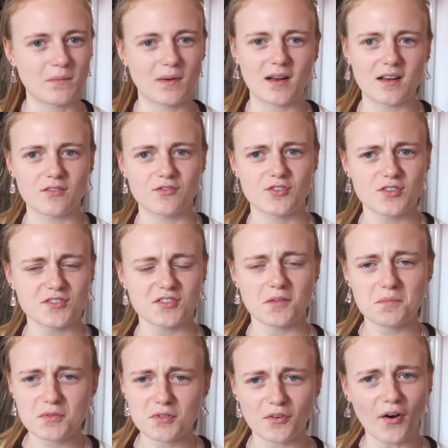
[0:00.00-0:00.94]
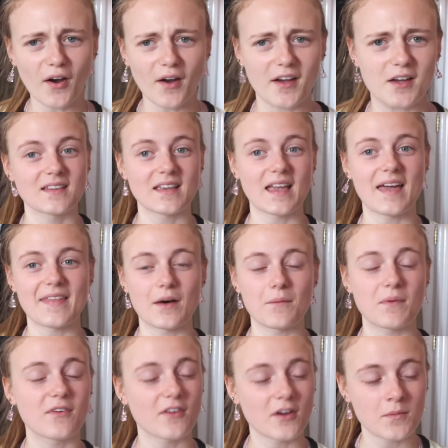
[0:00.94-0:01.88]
Like, just subscribe. So yeah, that'd
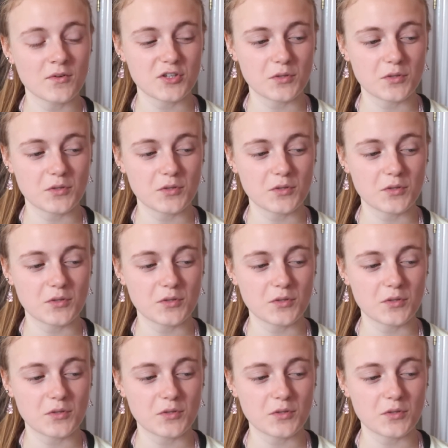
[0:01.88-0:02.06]
be very much